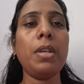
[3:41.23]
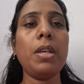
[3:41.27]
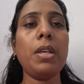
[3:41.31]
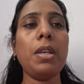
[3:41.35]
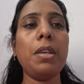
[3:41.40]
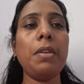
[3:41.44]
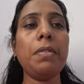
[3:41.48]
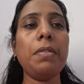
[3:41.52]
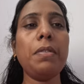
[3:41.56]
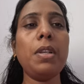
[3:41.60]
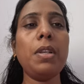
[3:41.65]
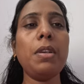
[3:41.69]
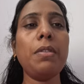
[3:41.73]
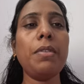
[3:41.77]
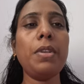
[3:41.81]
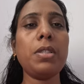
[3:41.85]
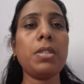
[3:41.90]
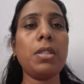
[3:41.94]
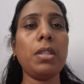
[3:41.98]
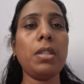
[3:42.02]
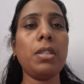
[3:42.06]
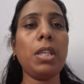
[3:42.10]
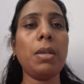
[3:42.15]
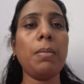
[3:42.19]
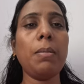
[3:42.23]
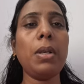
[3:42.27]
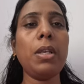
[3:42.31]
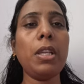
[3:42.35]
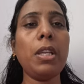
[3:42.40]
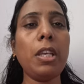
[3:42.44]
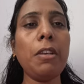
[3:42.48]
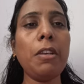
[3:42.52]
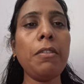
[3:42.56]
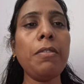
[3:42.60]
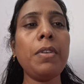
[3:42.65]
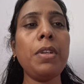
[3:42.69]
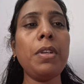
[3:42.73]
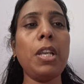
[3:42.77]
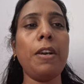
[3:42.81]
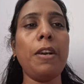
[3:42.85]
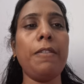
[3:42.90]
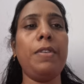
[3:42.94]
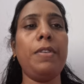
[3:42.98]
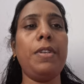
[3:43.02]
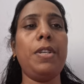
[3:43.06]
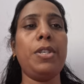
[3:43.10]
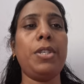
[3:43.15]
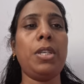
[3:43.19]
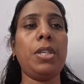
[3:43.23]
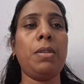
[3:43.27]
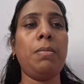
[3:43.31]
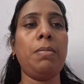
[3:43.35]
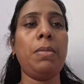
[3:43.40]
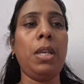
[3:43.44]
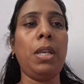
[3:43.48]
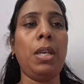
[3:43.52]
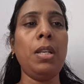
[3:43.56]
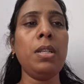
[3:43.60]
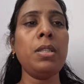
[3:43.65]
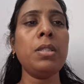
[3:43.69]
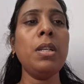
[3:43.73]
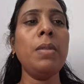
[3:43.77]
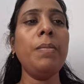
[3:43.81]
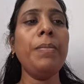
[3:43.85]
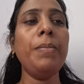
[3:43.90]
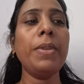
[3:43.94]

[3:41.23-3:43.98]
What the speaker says: is nothing but if definition means